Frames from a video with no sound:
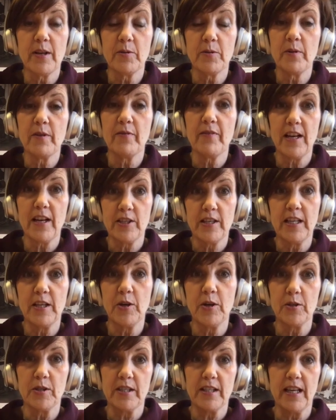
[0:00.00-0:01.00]
And we've actually
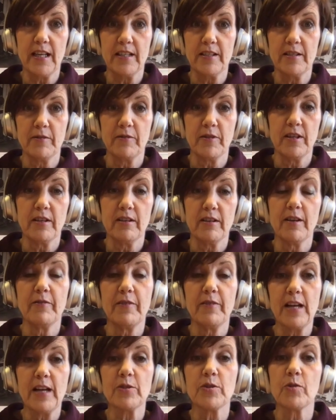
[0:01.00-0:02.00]
got sight of the
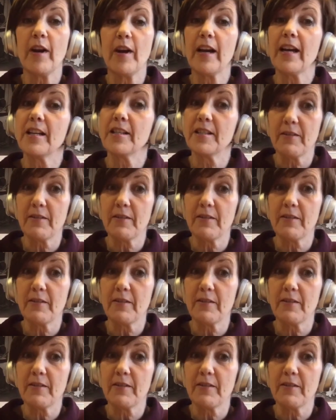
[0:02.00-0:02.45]
actual record.